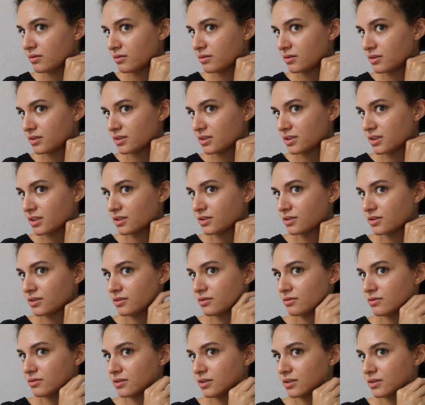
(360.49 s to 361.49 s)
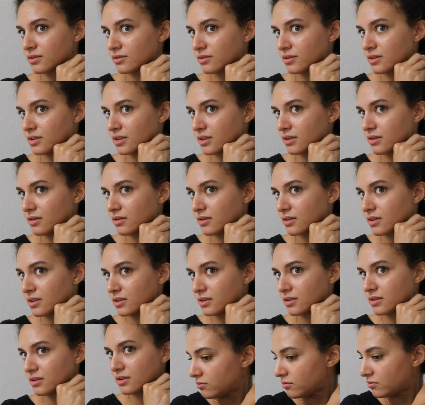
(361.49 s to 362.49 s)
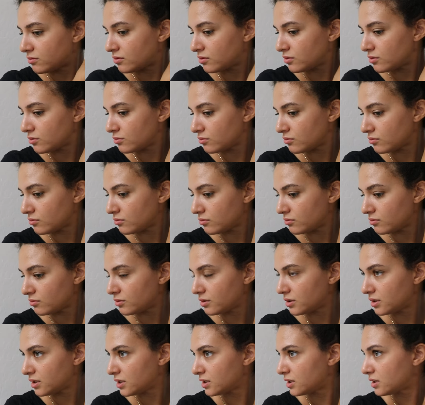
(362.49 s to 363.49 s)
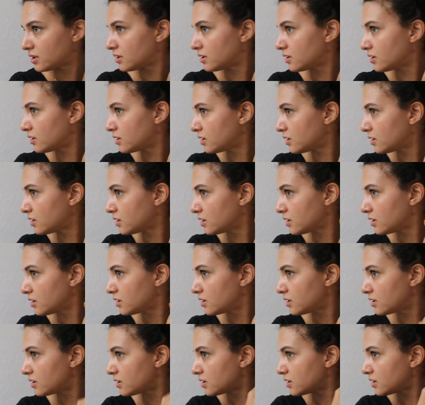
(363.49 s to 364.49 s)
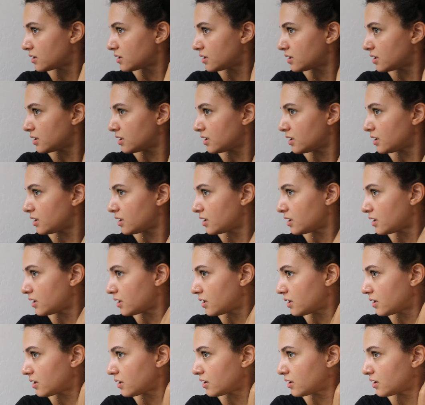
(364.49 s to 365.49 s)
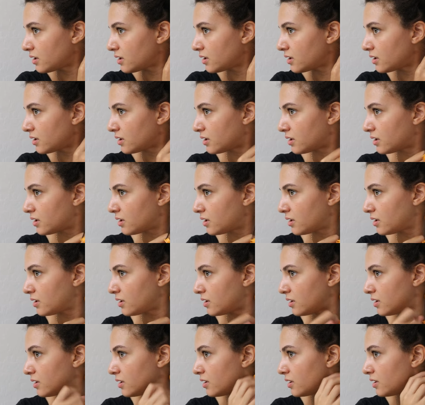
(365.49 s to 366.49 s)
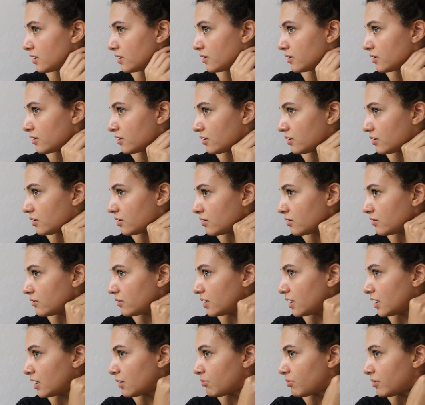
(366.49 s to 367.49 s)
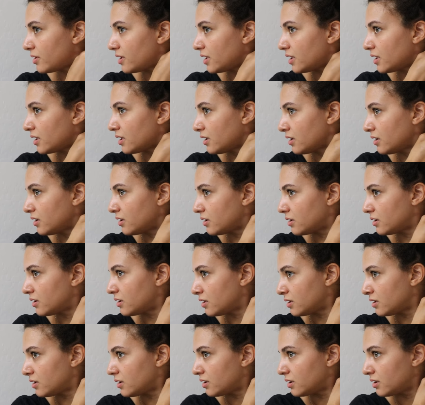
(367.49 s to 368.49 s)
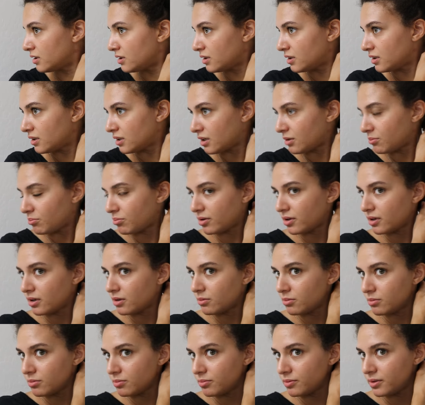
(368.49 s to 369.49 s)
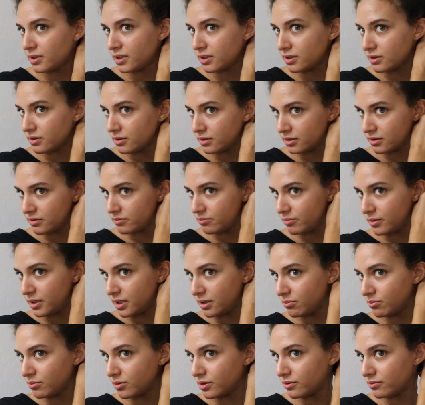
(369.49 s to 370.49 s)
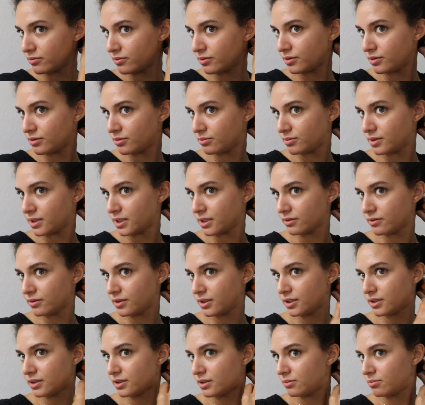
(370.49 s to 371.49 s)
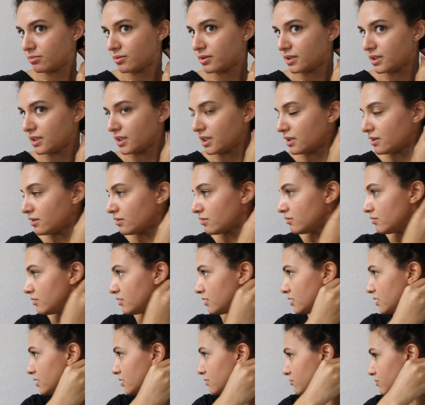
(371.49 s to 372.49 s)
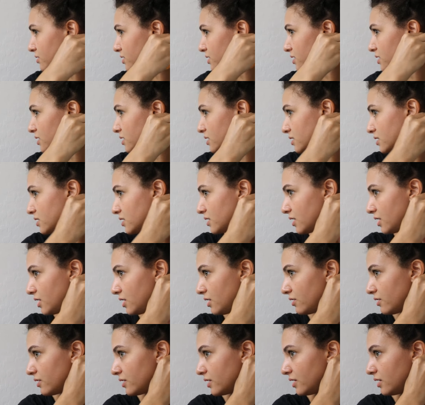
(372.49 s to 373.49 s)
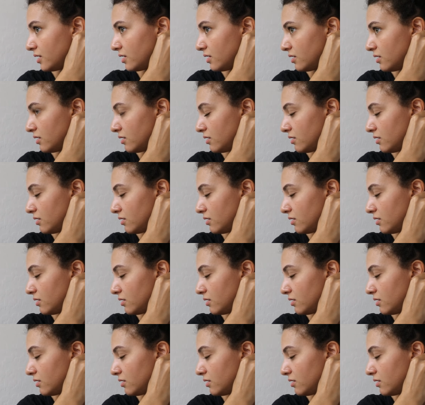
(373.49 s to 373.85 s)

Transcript: This is actually a little harder than I thought. Twisting and wrapping. I probably could have made more room down here, but now I'm just gonna secure it